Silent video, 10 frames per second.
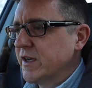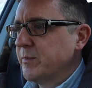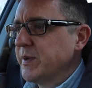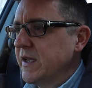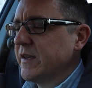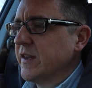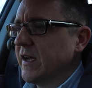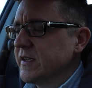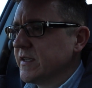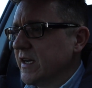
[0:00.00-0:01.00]
a company
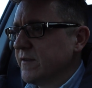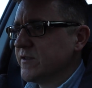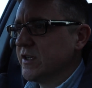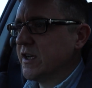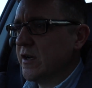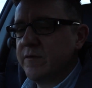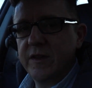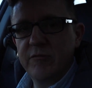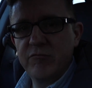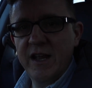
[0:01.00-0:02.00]
that kind of took over
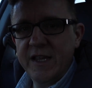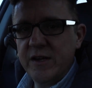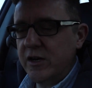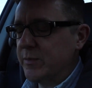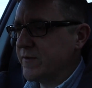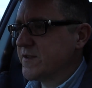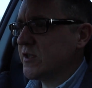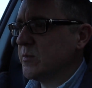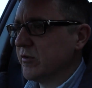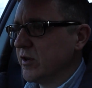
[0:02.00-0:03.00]
the rally arm of
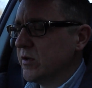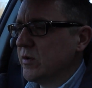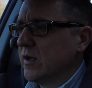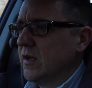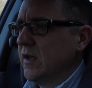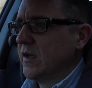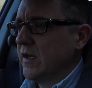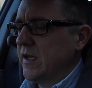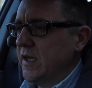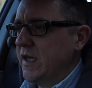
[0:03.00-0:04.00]
Subaru
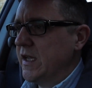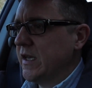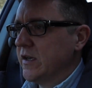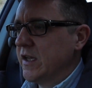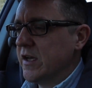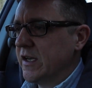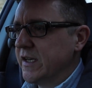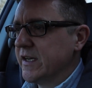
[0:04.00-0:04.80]
in the early